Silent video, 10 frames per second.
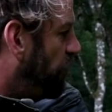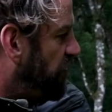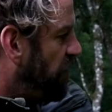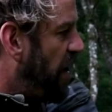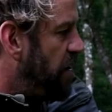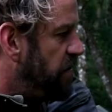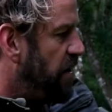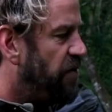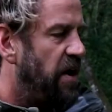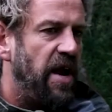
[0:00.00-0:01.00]
just a
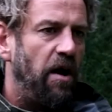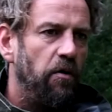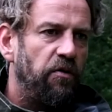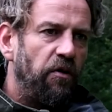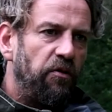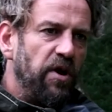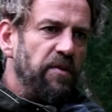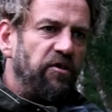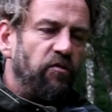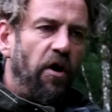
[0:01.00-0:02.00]
very narrow
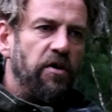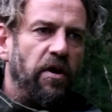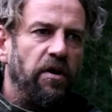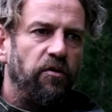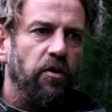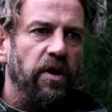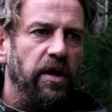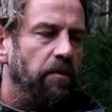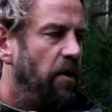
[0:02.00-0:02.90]
3-metre ride running through here.